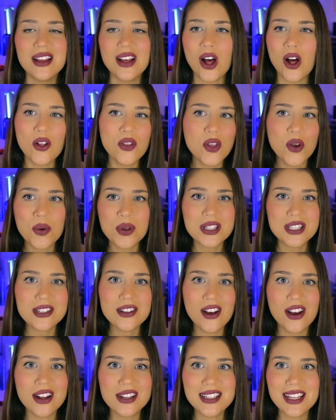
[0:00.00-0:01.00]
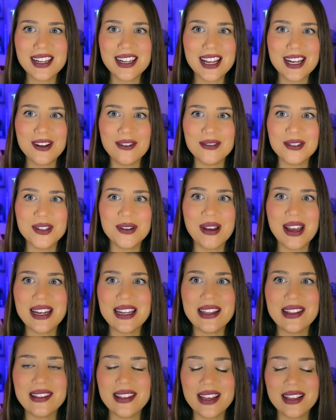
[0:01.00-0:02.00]
although it's not, and I don't do
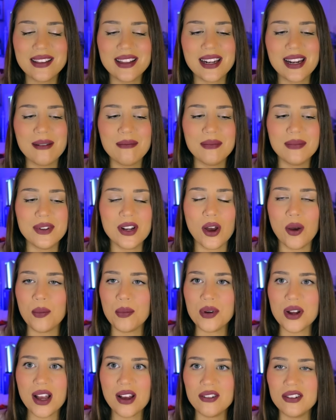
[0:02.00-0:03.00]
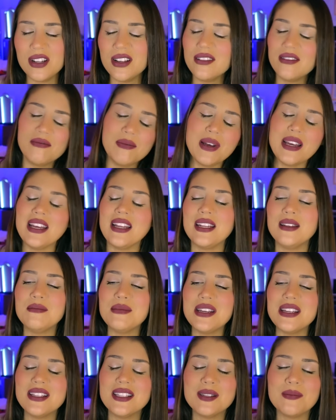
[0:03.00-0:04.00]
anything that I'm not proud of by any
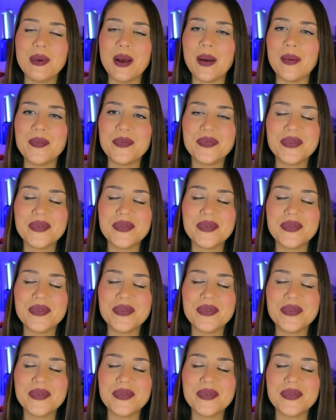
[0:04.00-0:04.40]
means, but